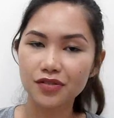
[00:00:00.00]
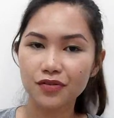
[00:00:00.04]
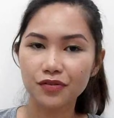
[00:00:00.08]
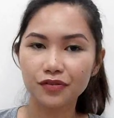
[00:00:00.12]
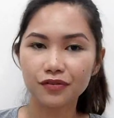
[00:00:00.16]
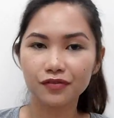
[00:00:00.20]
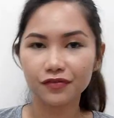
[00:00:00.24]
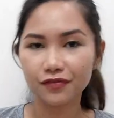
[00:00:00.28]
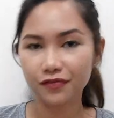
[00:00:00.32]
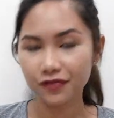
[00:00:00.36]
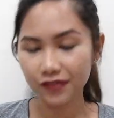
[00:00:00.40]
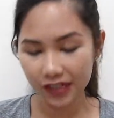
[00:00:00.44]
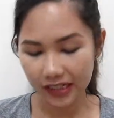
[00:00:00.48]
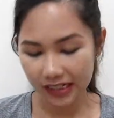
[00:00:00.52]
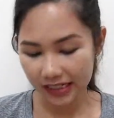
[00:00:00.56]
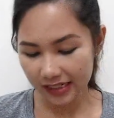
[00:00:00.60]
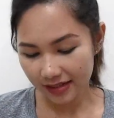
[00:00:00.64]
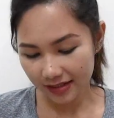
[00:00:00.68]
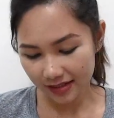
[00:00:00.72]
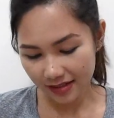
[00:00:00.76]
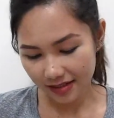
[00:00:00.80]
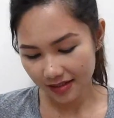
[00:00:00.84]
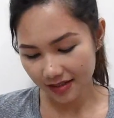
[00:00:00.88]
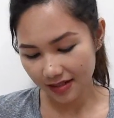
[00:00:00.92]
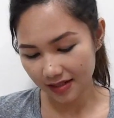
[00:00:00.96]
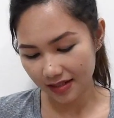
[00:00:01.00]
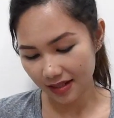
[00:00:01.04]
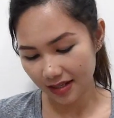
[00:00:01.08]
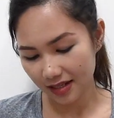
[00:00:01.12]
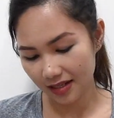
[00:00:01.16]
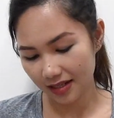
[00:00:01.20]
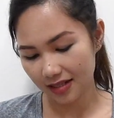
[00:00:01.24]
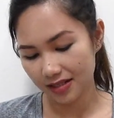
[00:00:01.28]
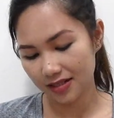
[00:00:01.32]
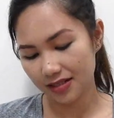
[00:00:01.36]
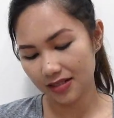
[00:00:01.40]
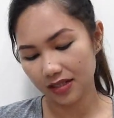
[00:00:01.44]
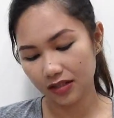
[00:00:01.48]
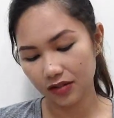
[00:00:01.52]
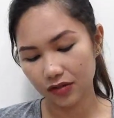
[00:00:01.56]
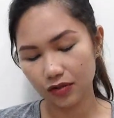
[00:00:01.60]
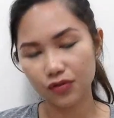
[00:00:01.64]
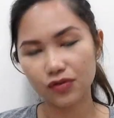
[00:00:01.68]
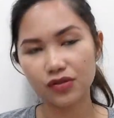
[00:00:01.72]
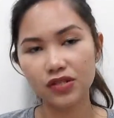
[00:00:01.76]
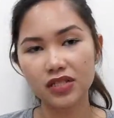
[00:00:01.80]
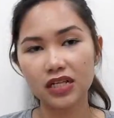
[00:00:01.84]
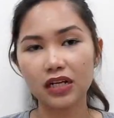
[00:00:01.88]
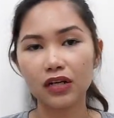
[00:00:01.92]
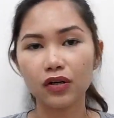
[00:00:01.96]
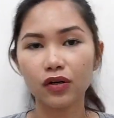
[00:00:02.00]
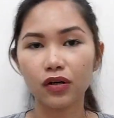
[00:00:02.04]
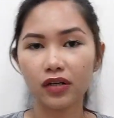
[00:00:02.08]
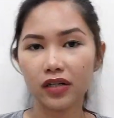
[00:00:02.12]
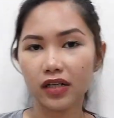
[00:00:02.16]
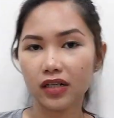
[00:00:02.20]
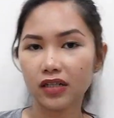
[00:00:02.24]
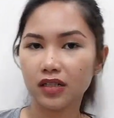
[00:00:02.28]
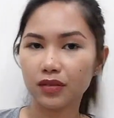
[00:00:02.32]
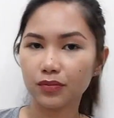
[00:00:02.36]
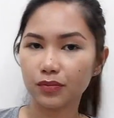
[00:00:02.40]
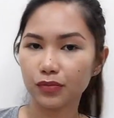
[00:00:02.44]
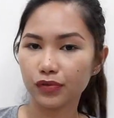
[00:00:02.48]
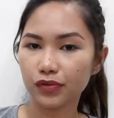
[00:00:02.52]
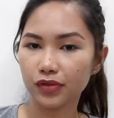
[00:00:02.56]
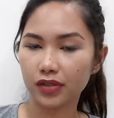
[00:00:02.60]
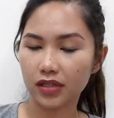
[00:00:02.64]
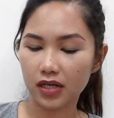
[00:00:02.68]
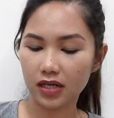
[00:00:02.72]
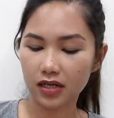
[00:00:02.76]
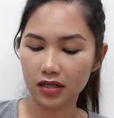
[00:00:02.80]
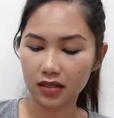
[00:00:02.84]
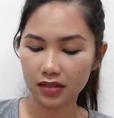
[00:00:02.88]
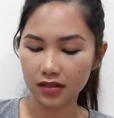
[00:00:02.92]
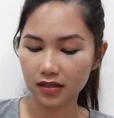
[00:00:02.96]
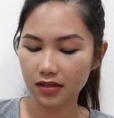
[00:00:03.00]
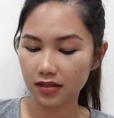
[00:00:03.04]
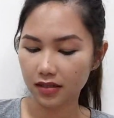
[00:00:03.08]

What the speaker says: So first is itong Zalora na muna.